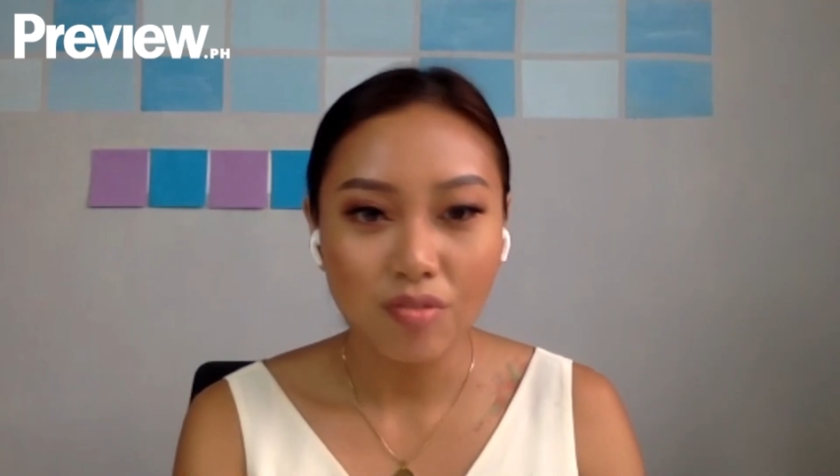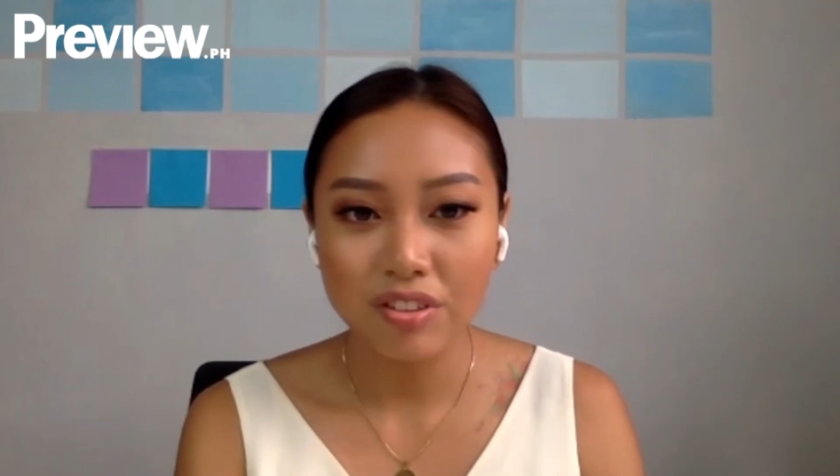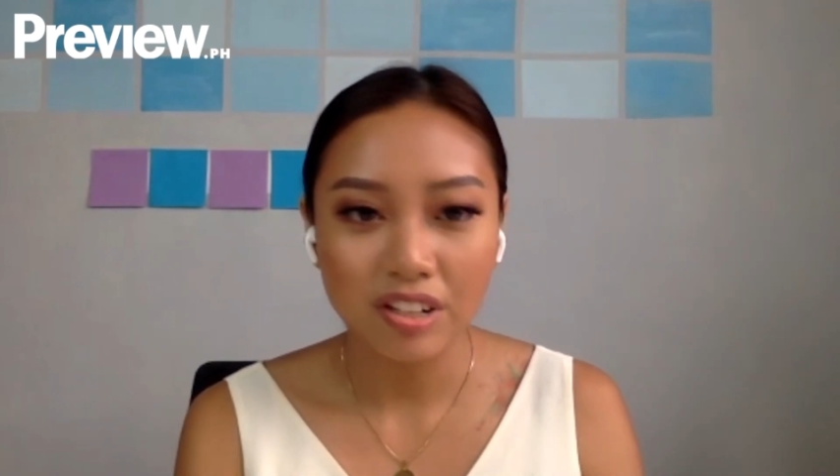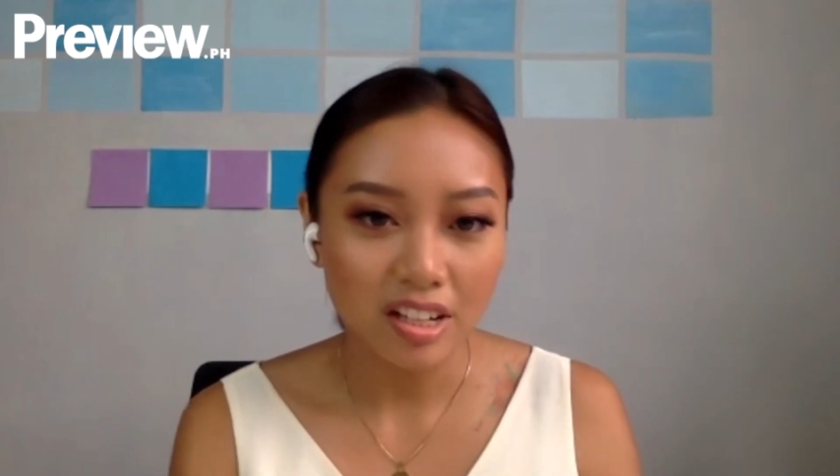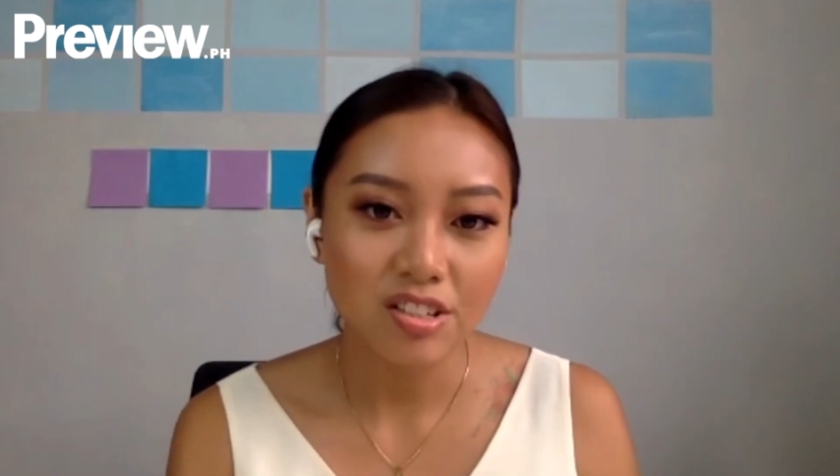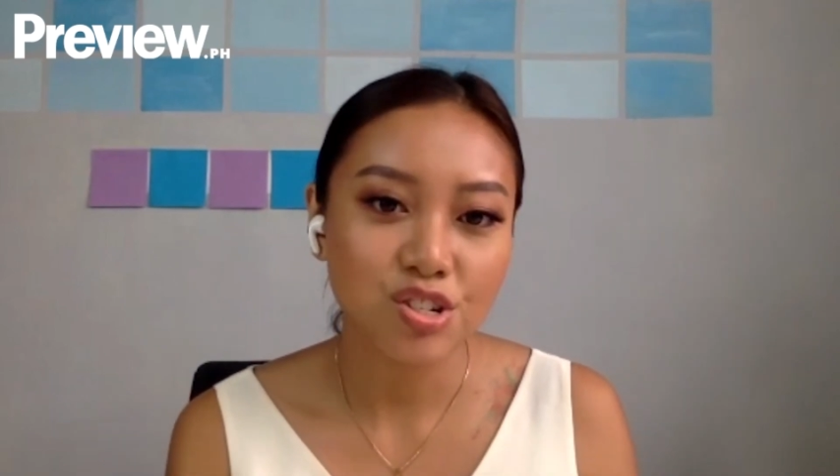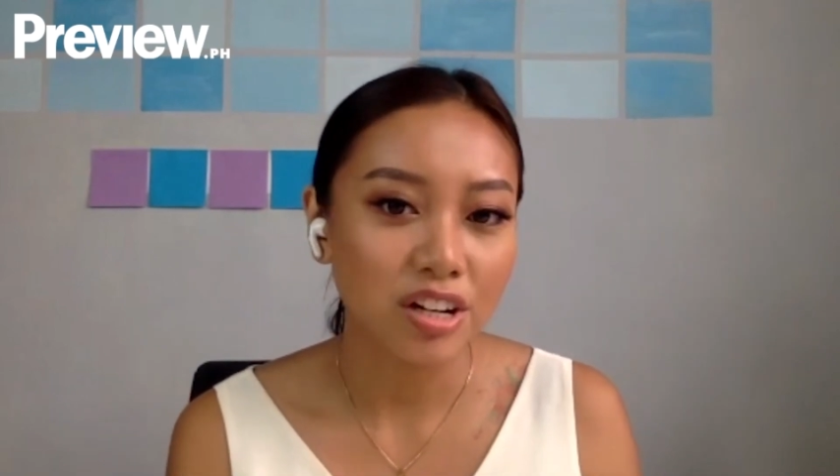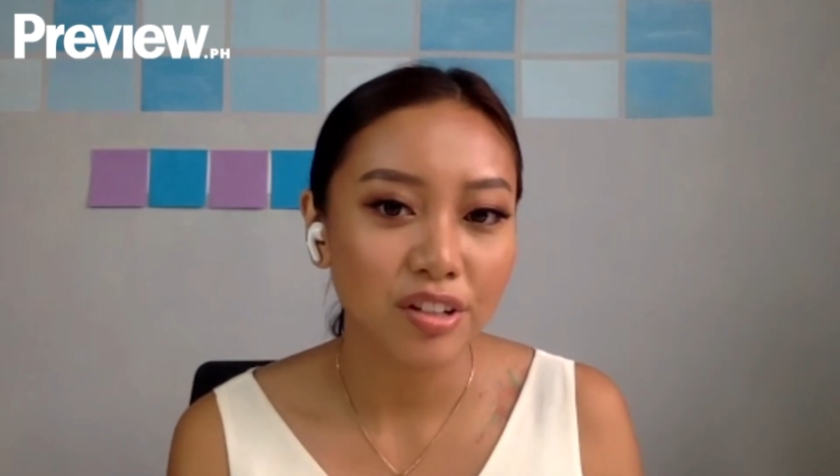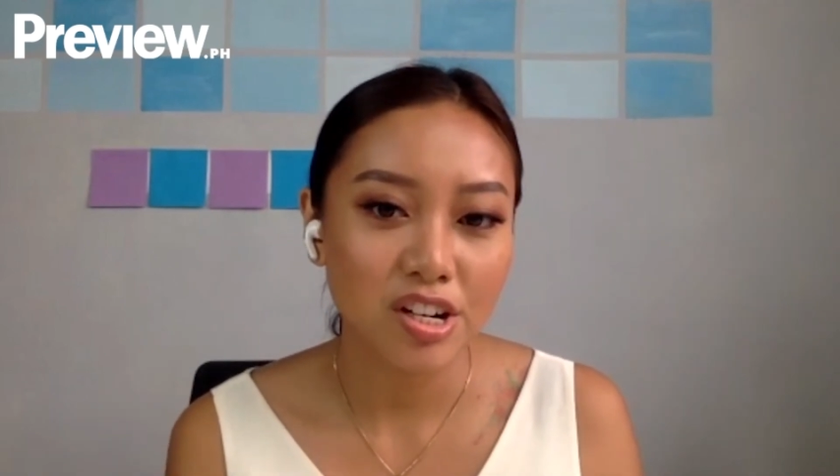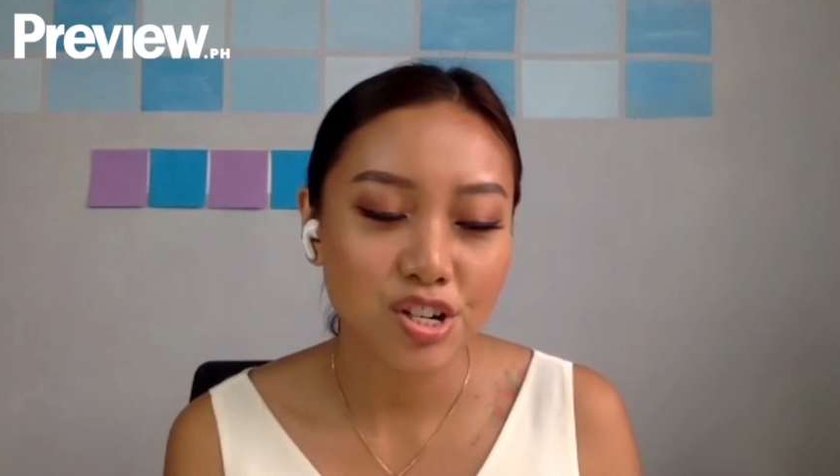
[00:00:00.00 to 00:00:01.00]
of the next
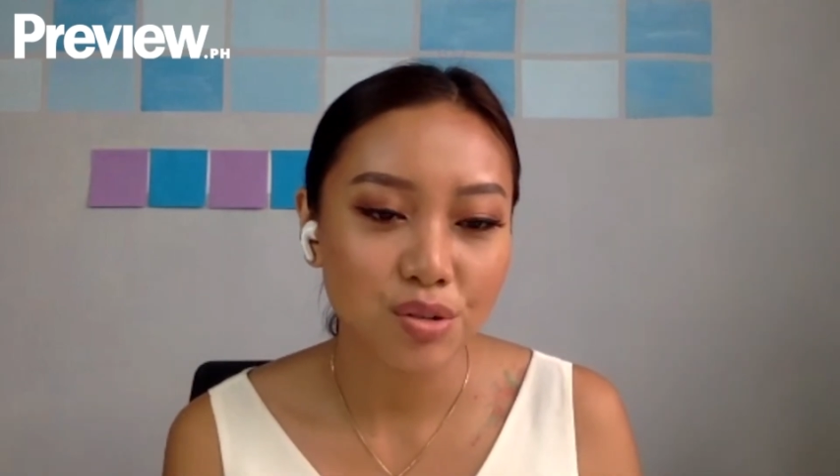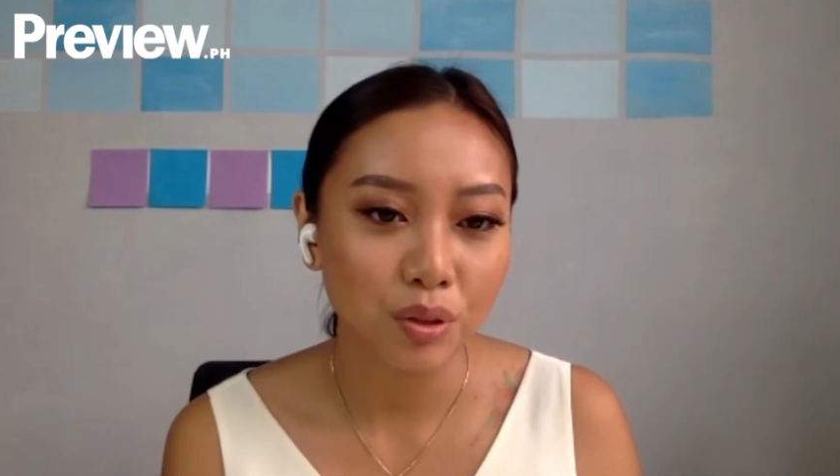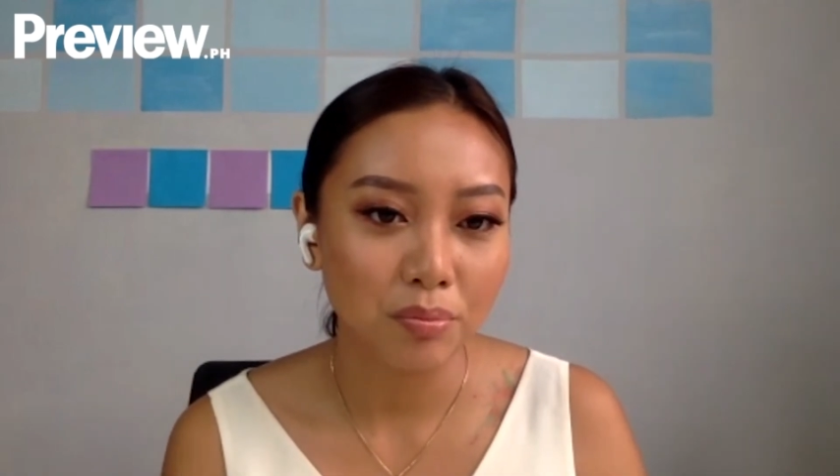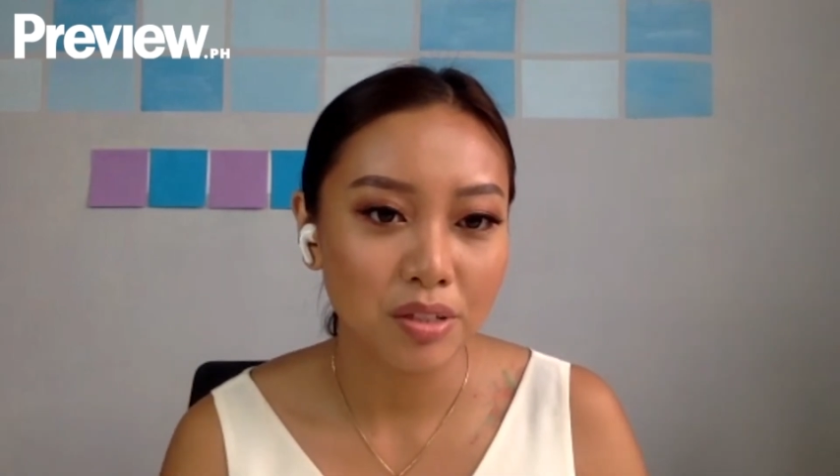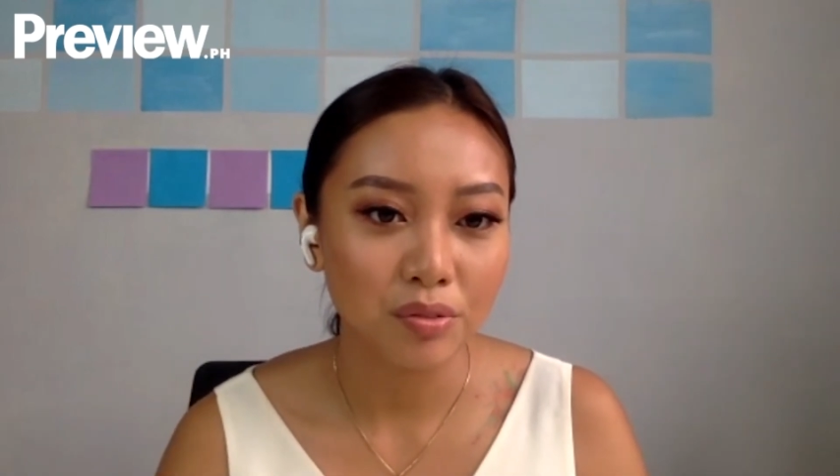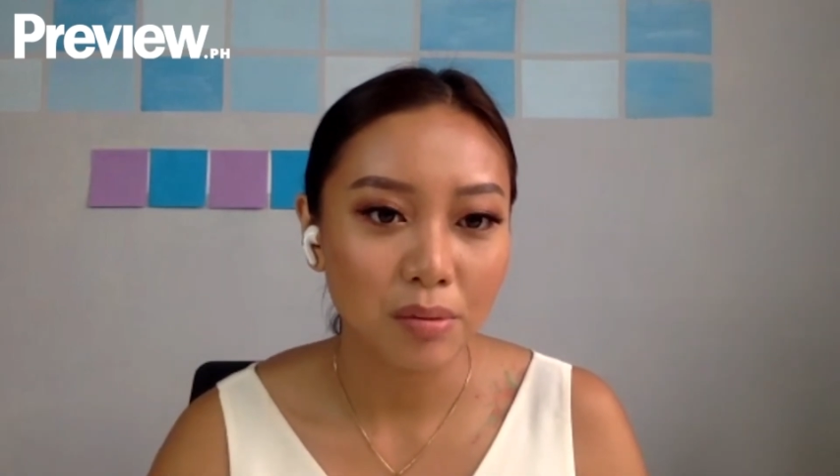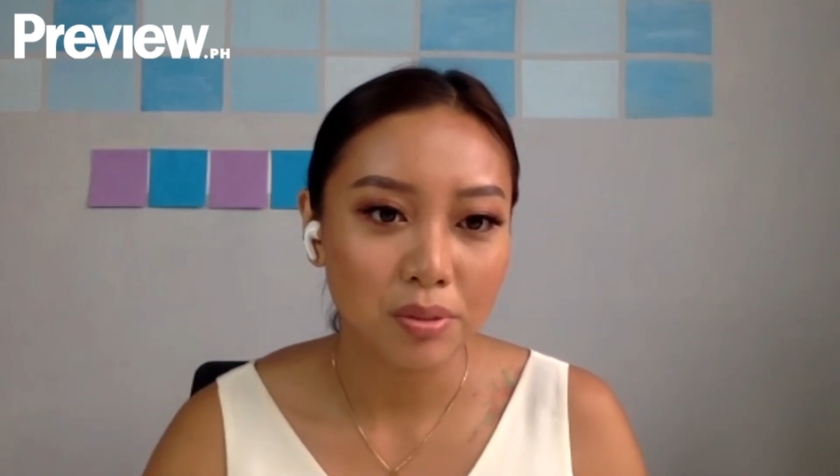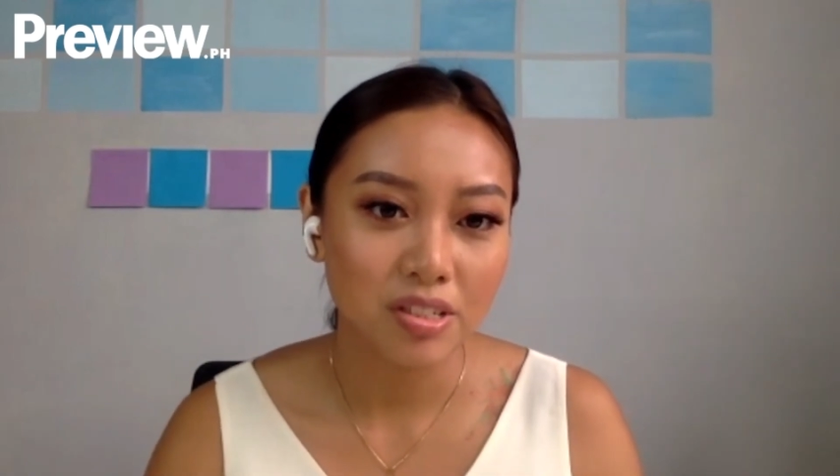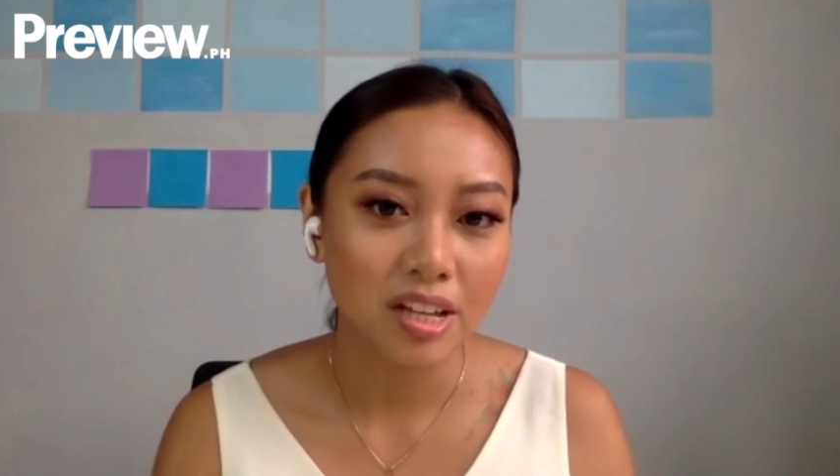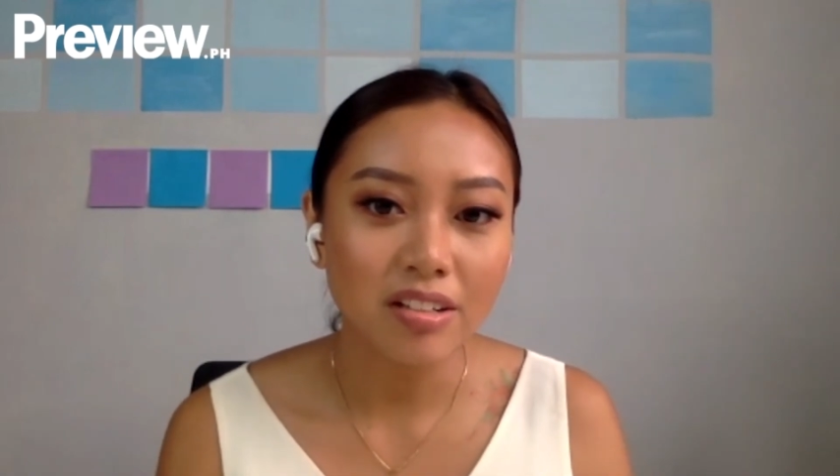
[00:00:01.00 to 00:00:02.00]
generation will be
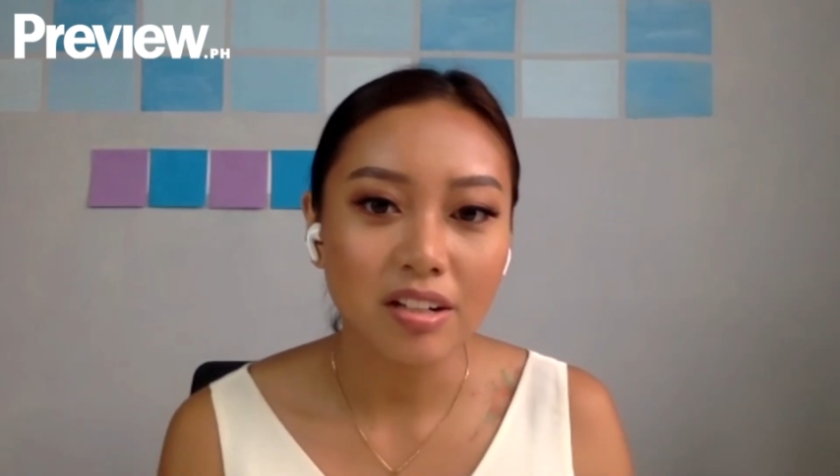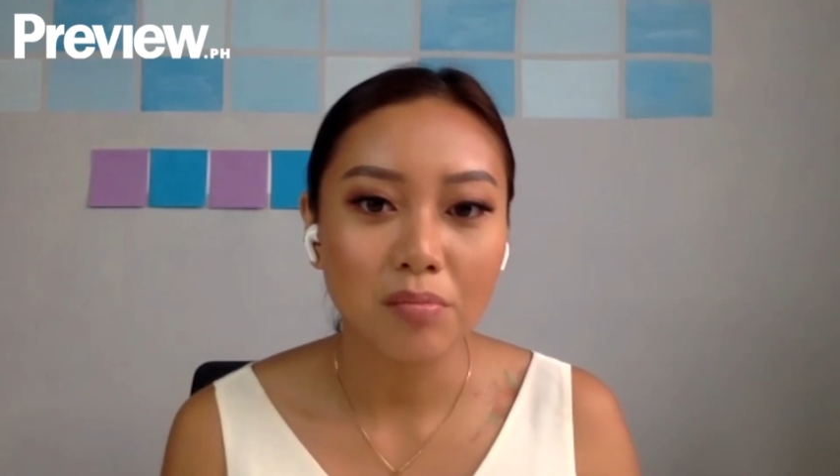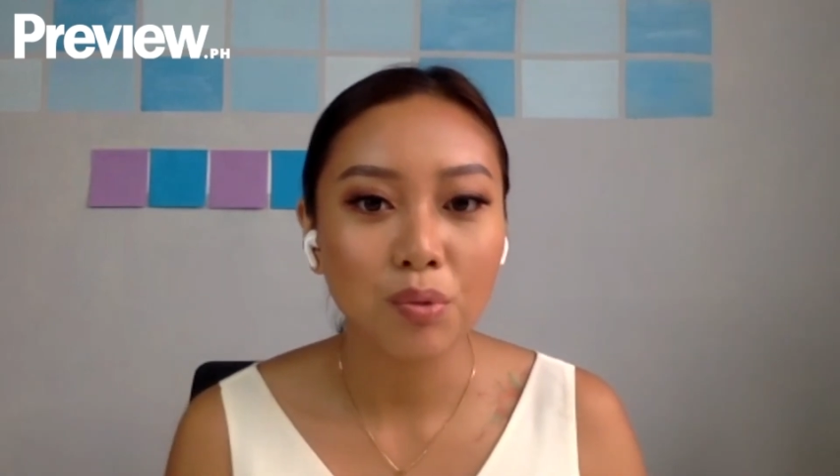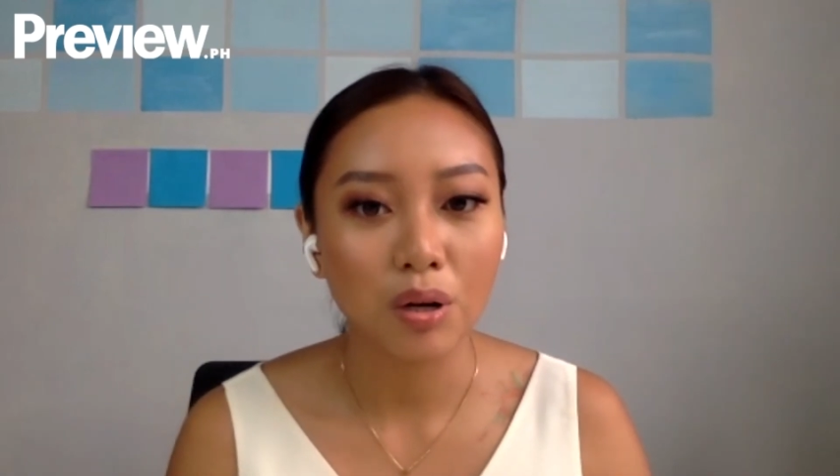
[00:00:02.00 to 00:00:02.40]
represented.